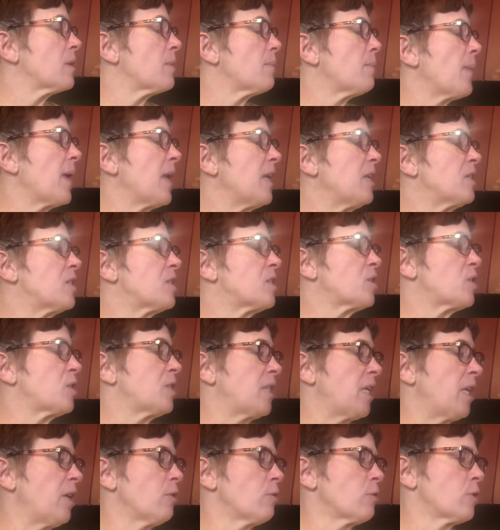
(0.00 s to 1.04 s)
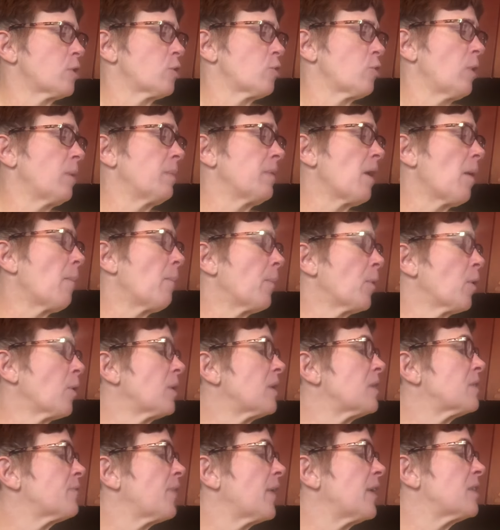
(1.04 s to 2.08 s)
made tears stream down
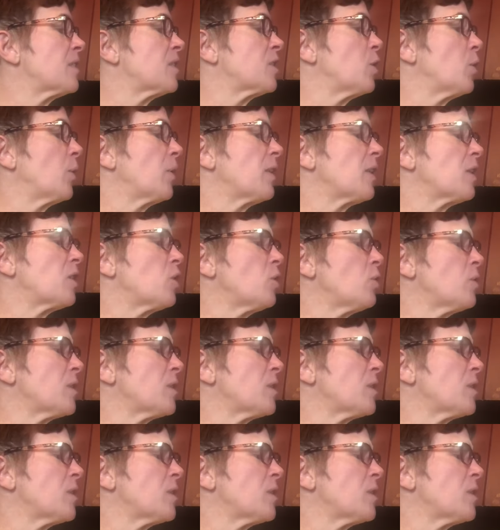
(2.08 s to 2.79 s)
Murray's face, too, and the two